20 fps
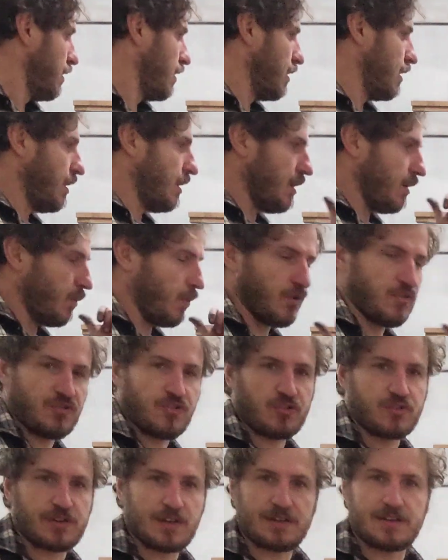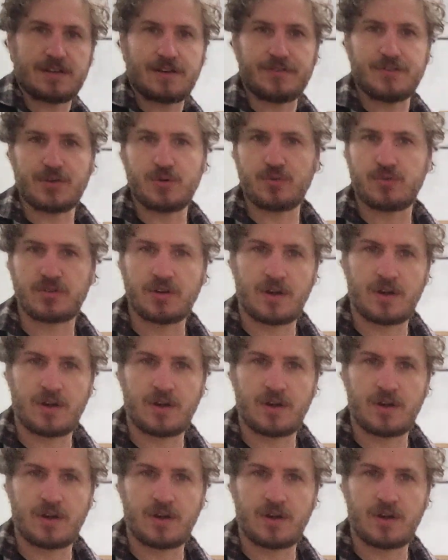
One's just had to have a new